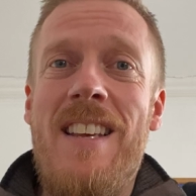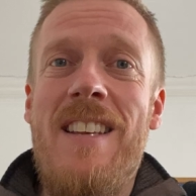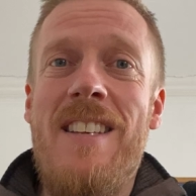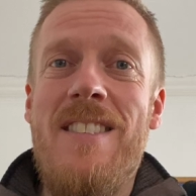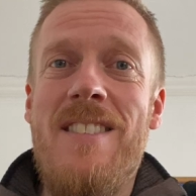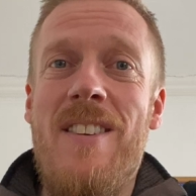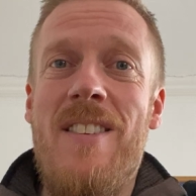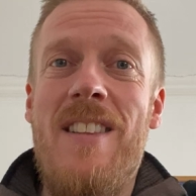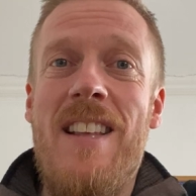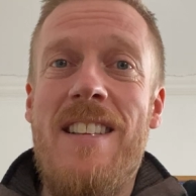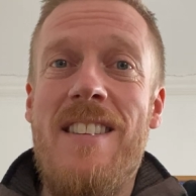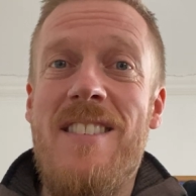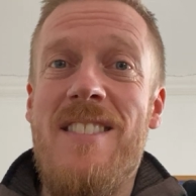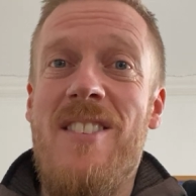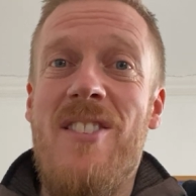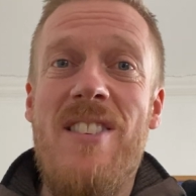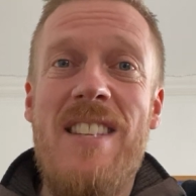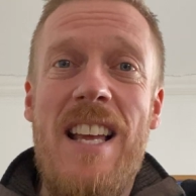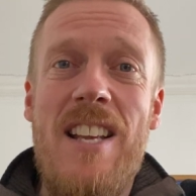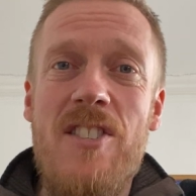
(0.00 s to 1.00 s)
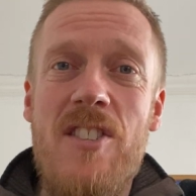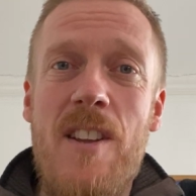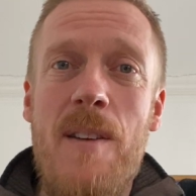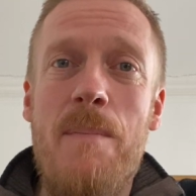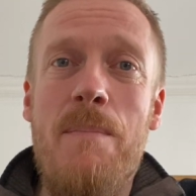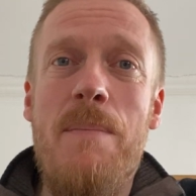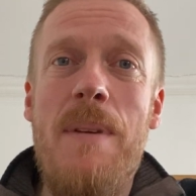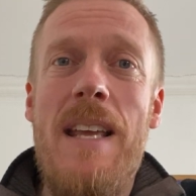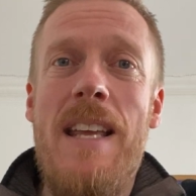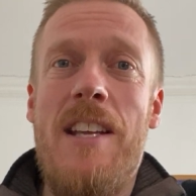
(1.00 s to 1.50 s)
So there's actually a
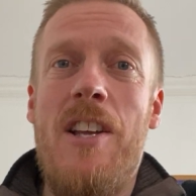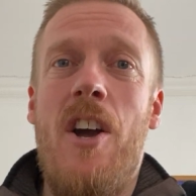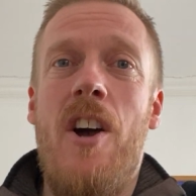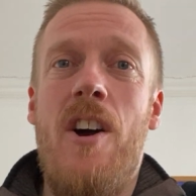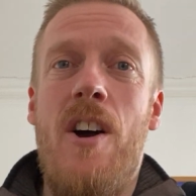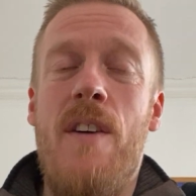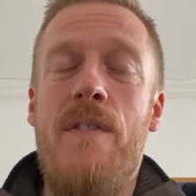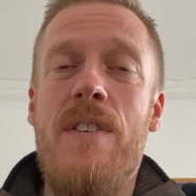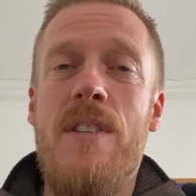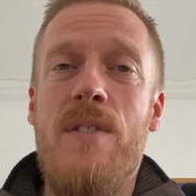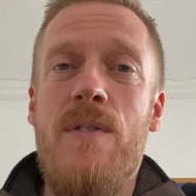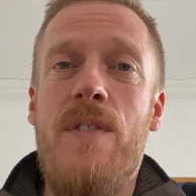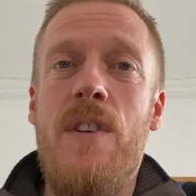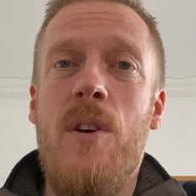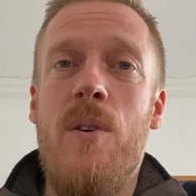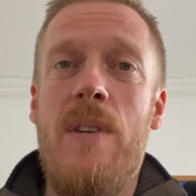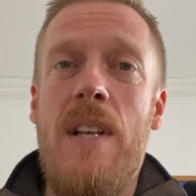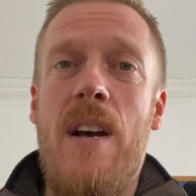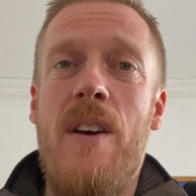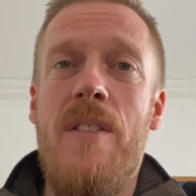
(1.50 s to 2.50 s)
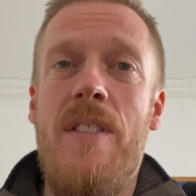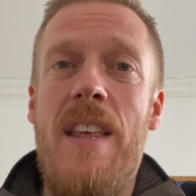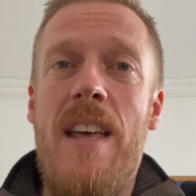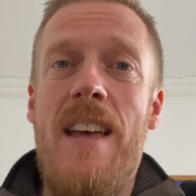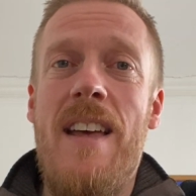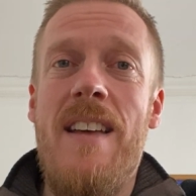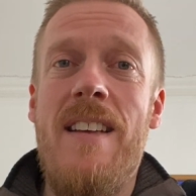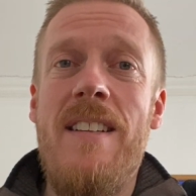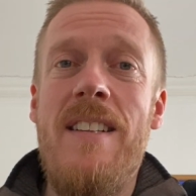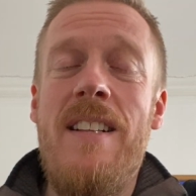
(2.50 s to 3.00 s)
big harvest field out
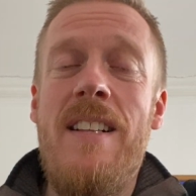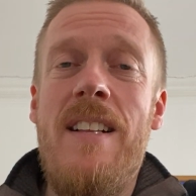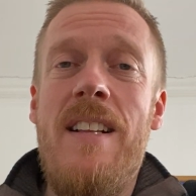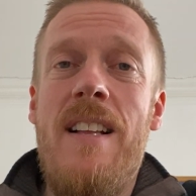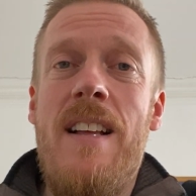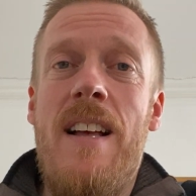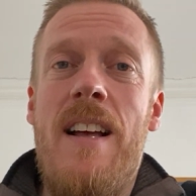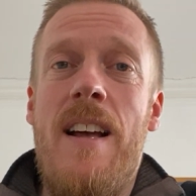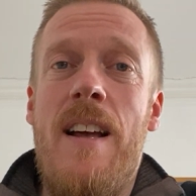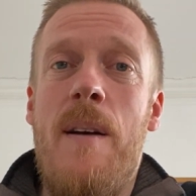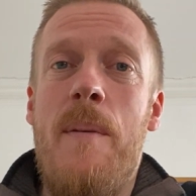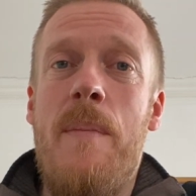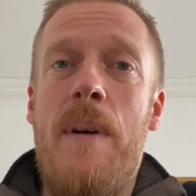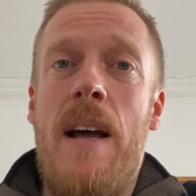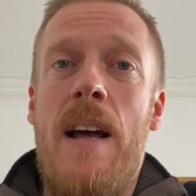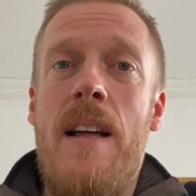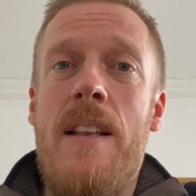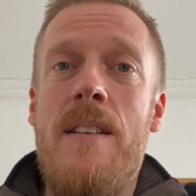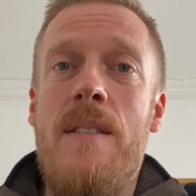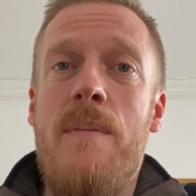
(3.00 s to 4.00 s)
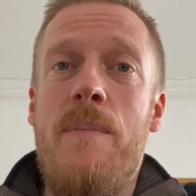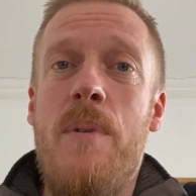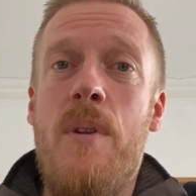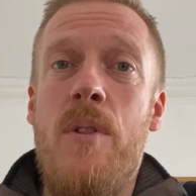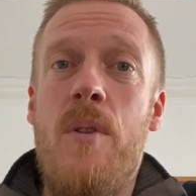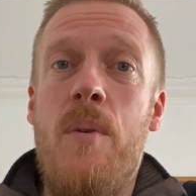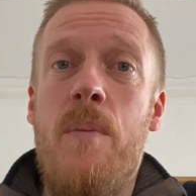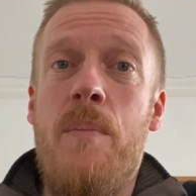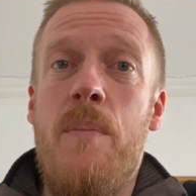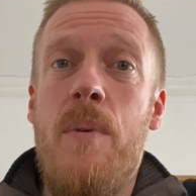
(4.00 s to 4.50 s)
there,
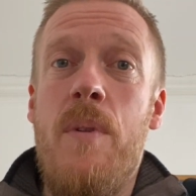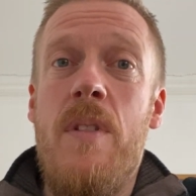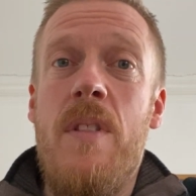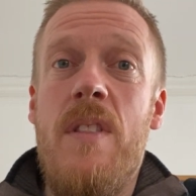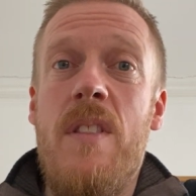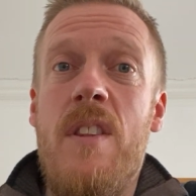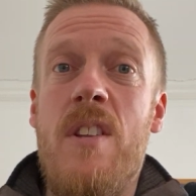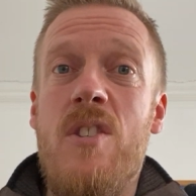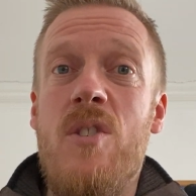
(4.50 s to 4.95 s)
but there's